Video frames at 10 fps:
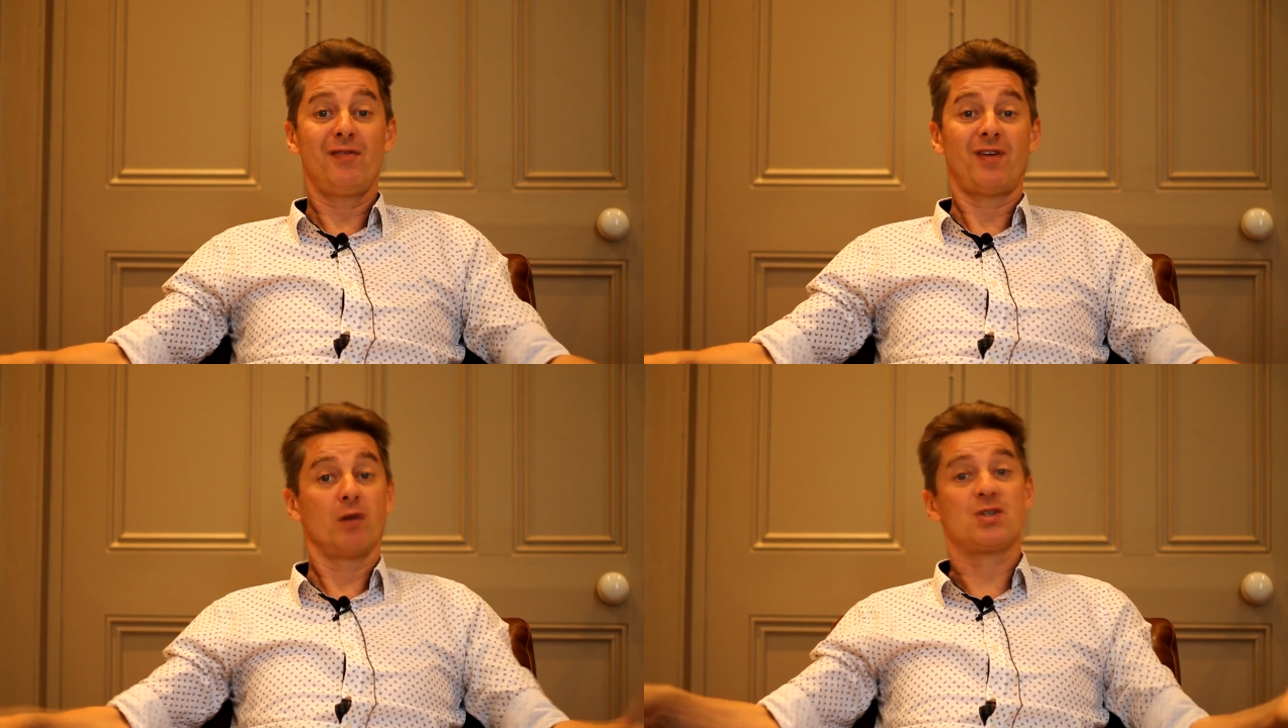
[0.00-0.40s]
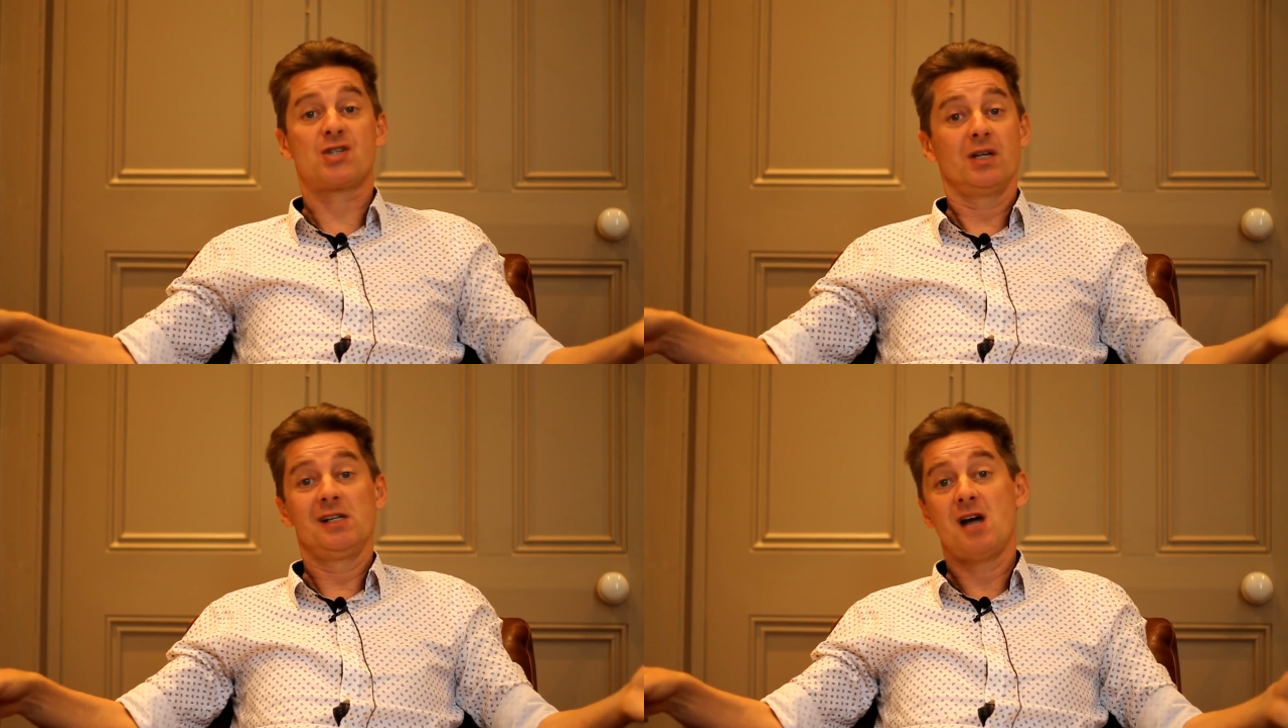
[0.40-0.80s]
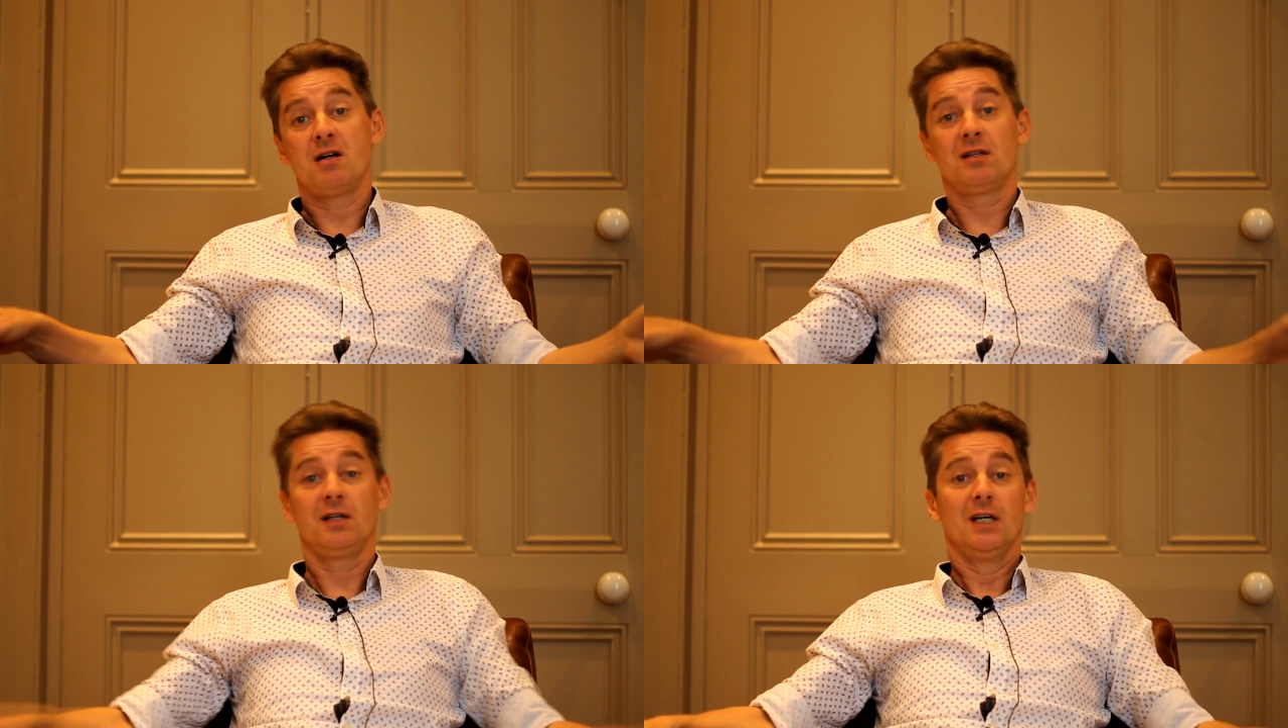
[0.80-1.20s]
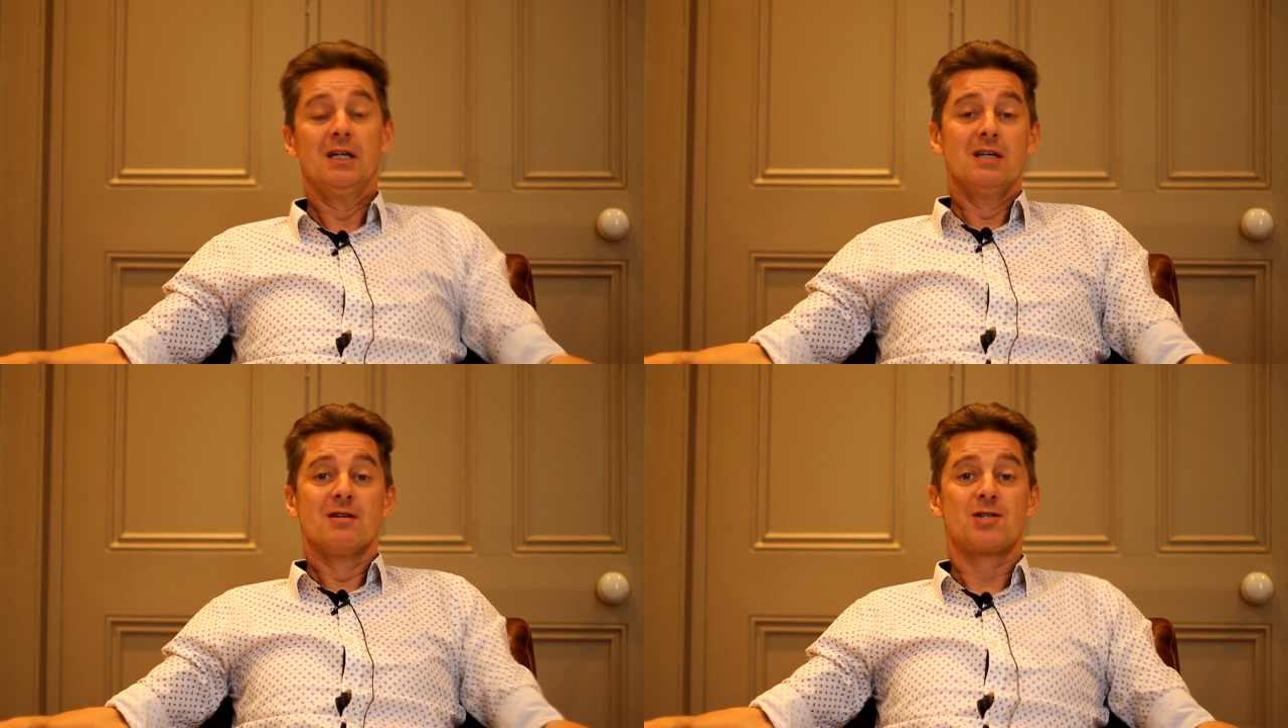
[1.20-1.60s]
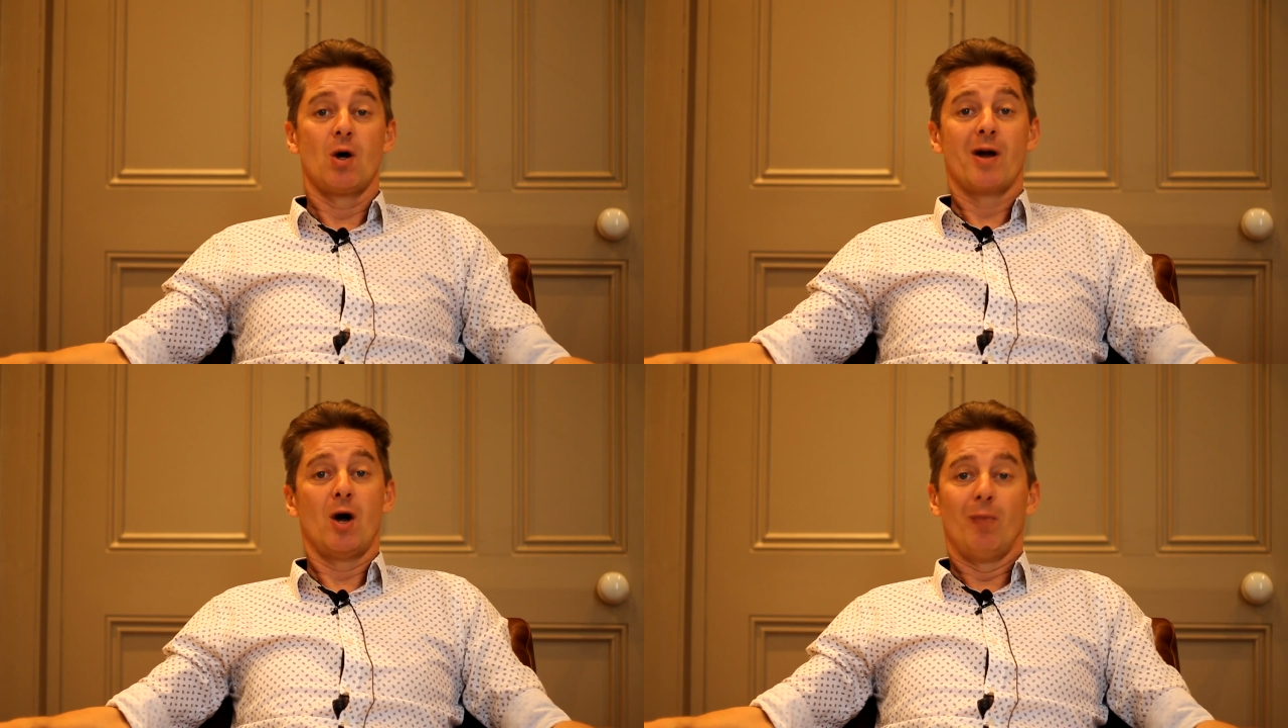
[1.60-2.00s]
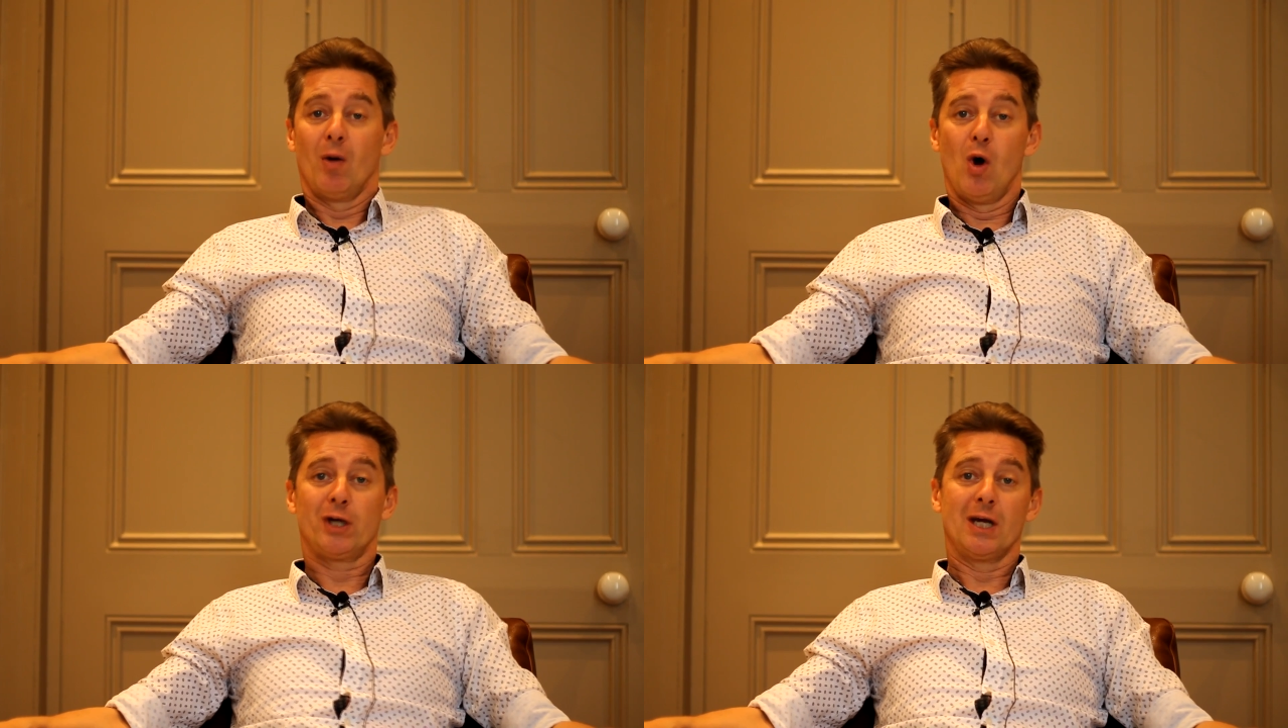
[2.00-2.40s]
I was still young, so I got my working